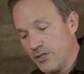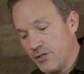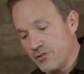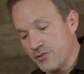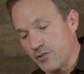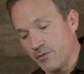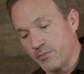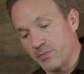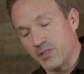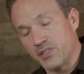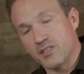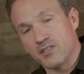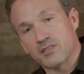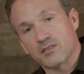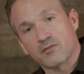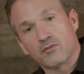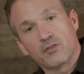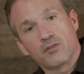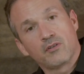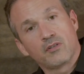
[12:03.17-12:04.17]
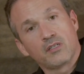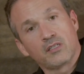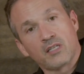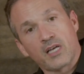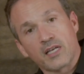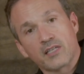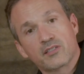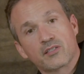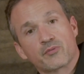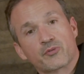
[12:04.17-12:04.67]
So please
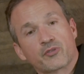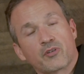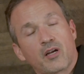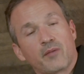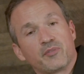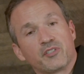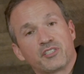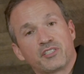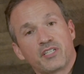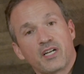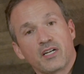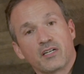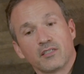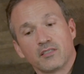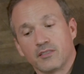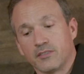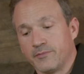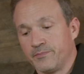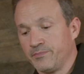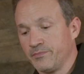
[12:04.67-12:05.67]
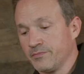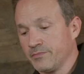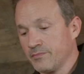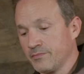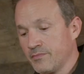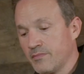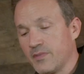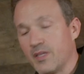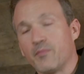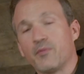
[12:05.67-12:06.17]
like, subscribe, and share.
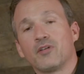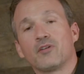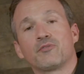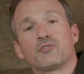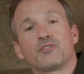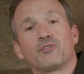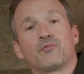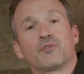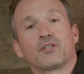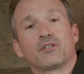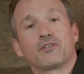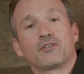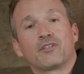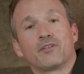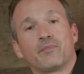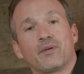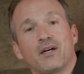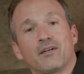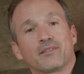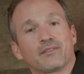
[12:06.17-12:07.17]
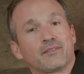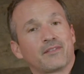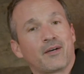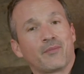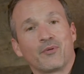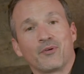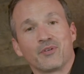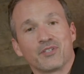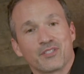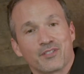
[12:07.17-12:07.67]
Let me know what you want to learn about.
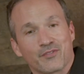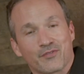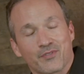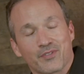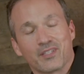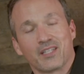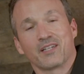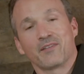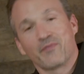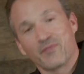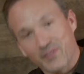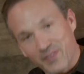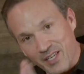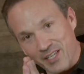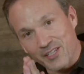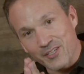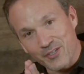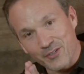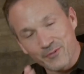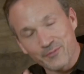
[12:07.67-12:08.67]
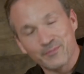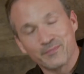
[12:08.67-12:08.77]
I'm always here for that. Thank you.